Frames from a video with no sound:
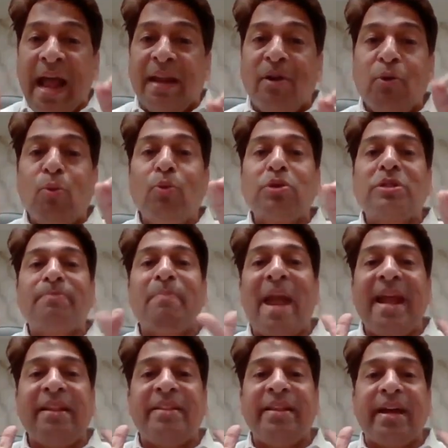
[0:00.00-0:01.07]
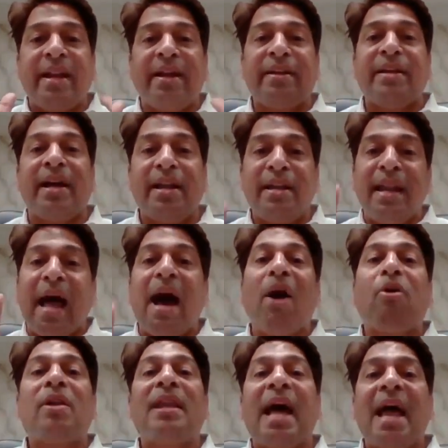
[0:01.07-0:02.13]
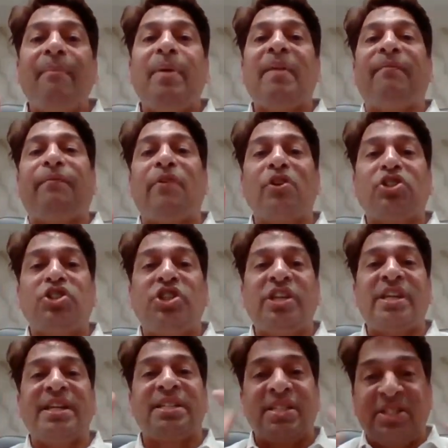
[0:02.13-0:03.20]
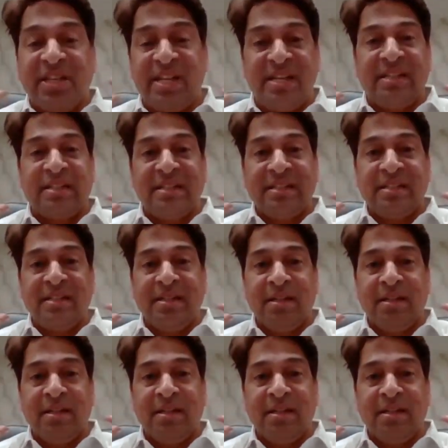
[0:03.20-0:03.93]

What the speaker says: and rules made thereunder now liable for GST.